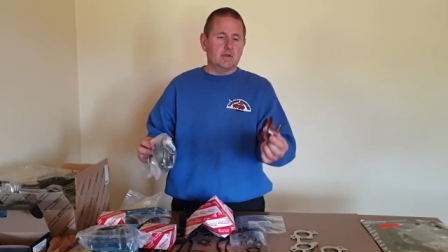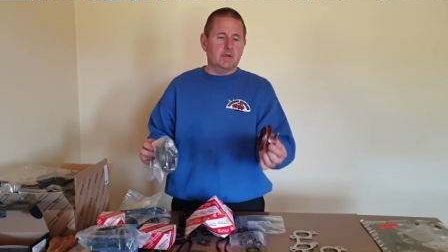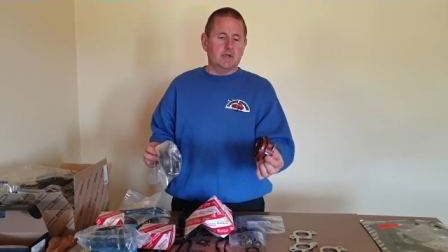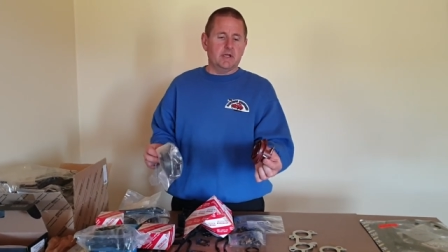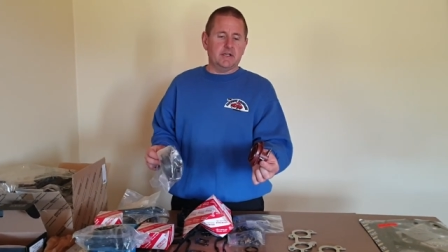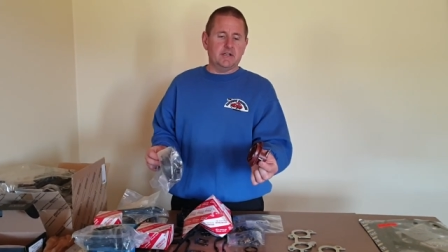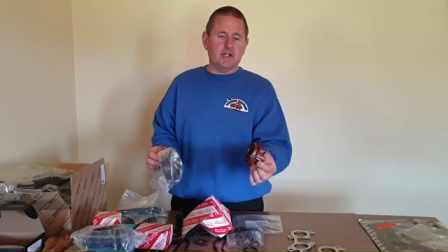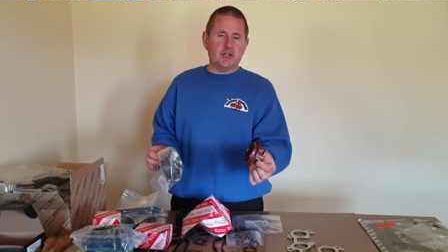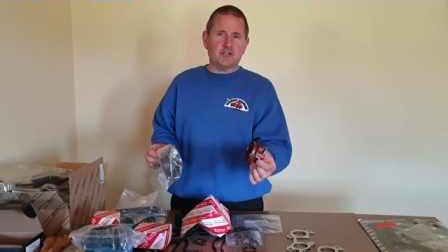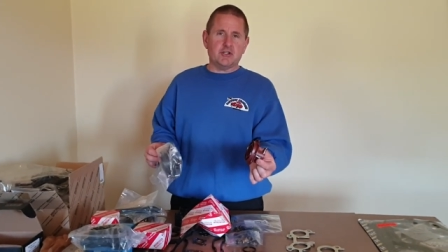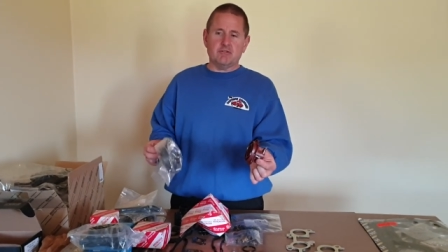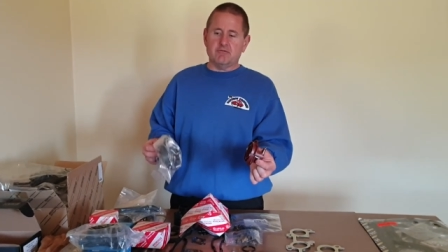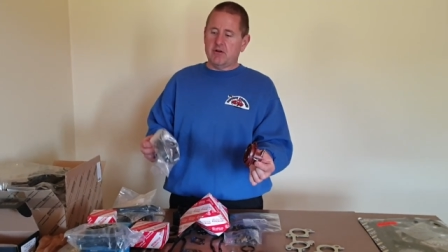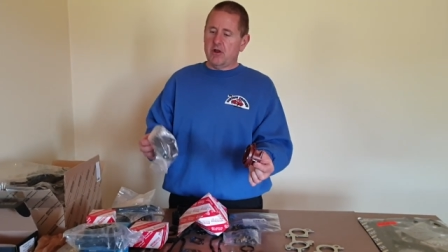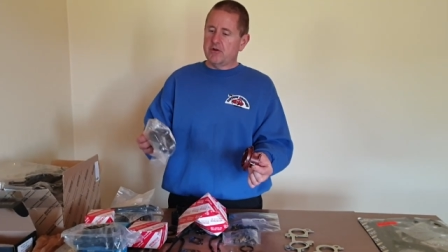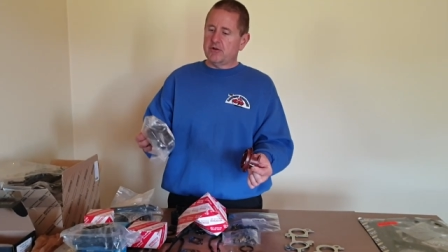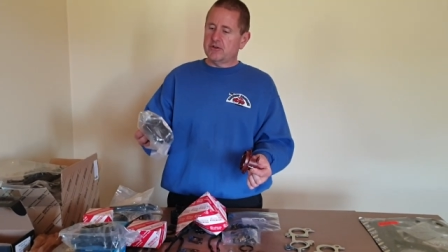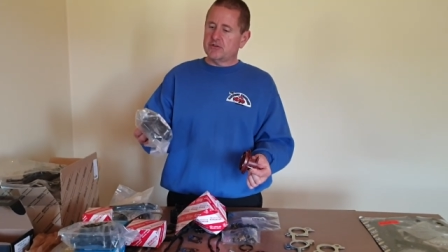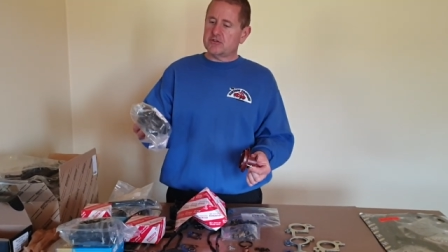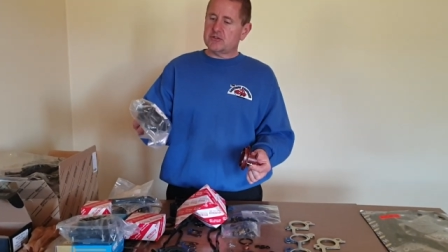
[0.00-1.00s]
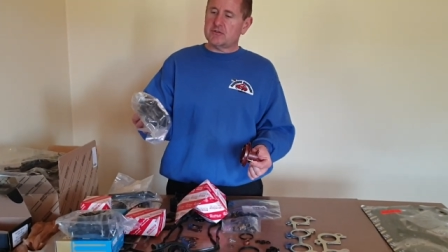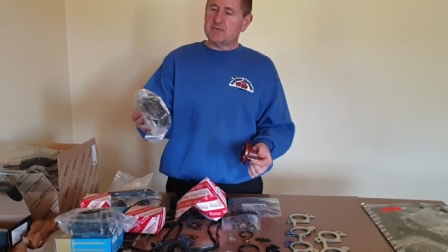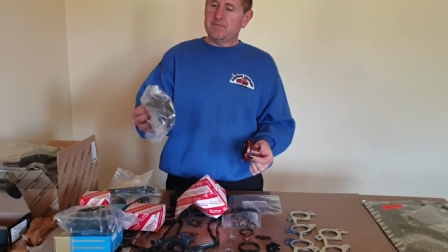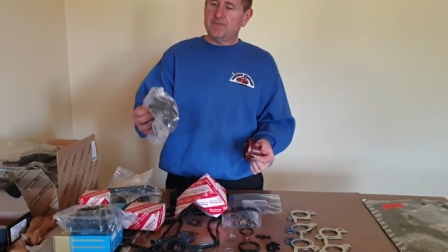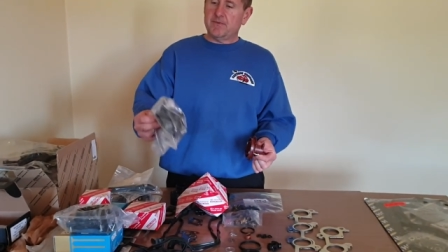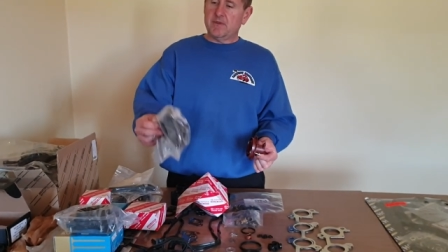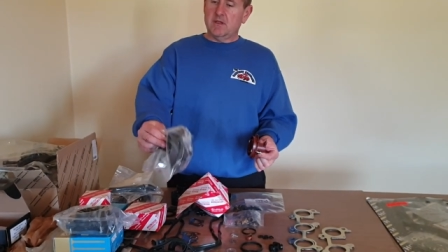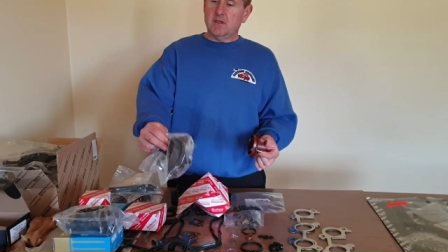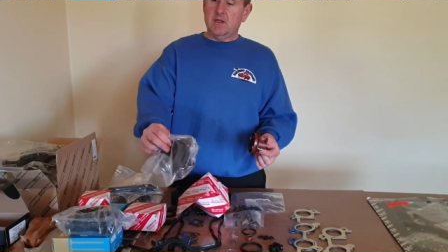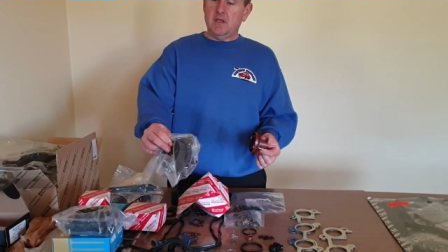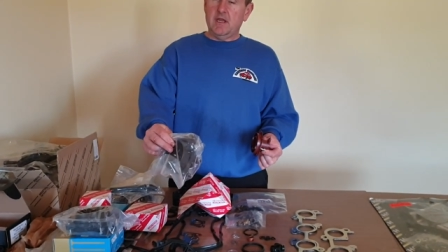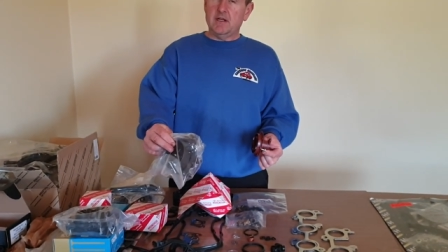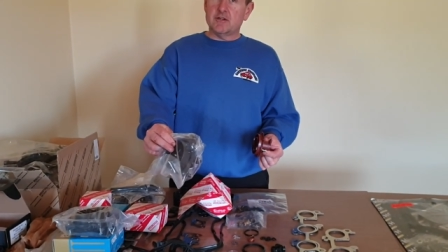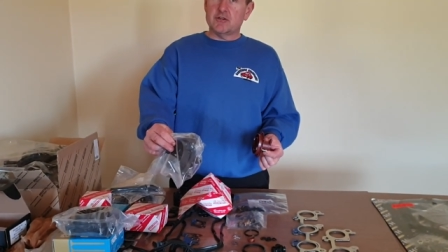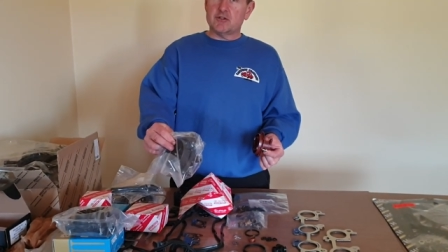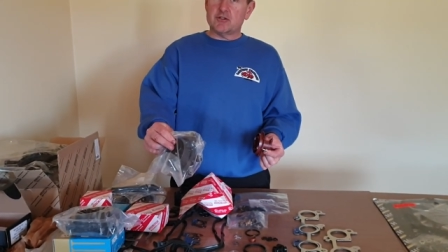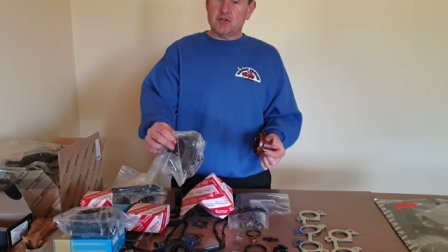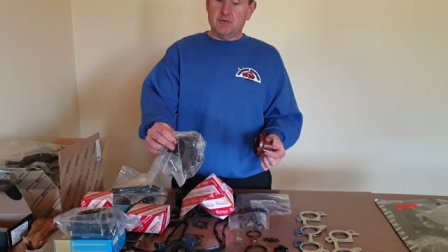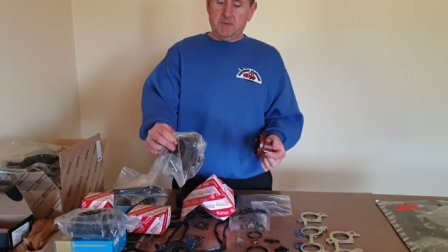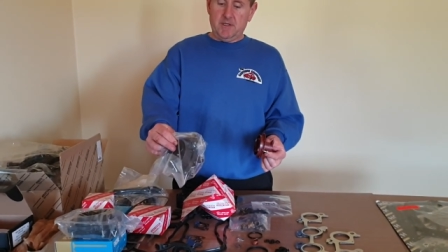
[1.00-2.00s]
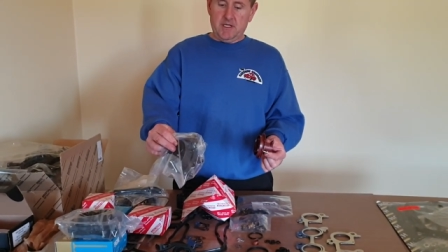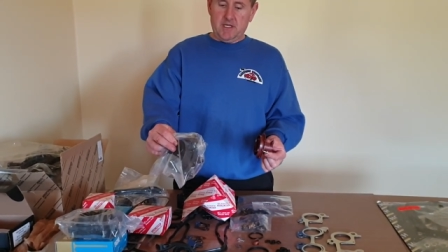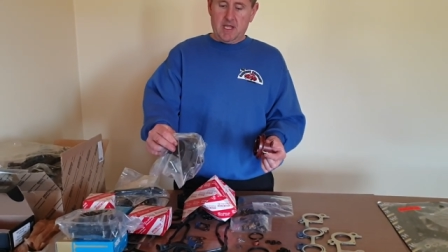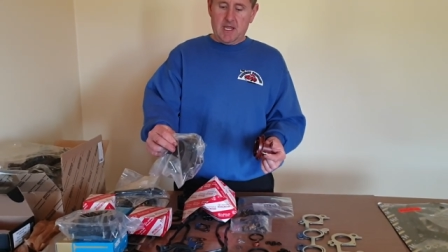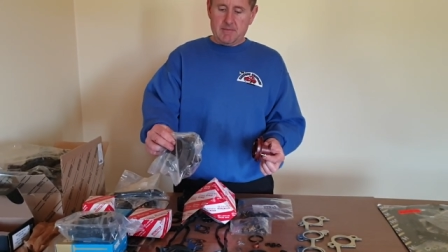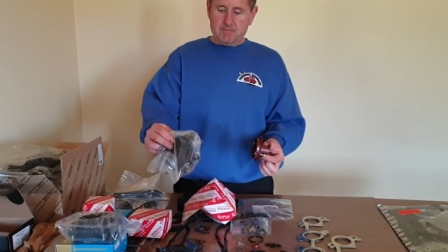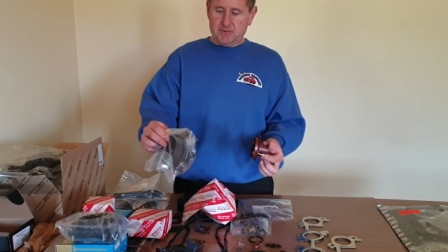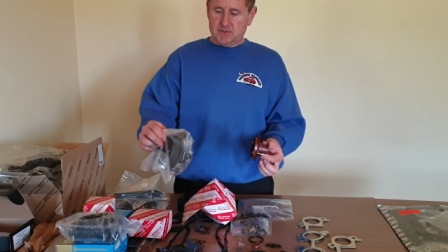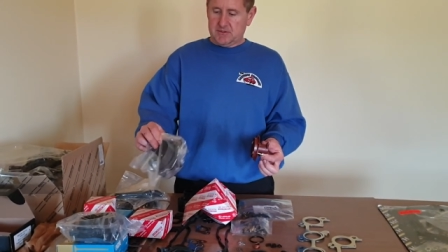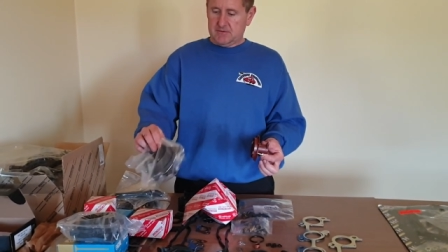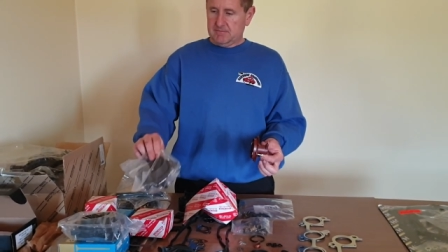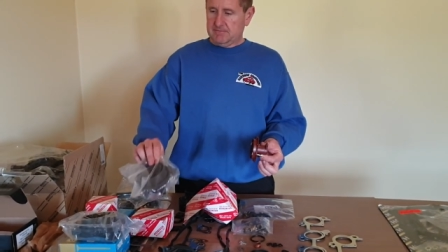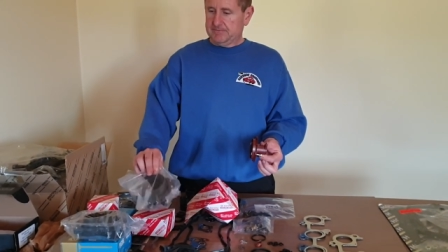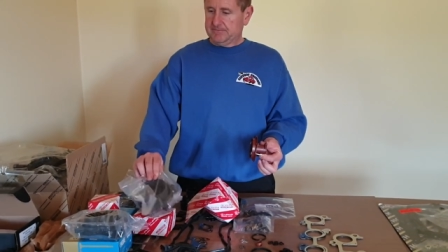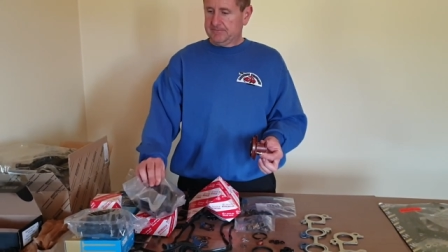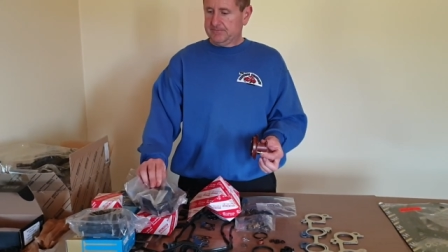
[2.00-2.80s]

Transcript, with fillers: ignition rotors and distributor caps,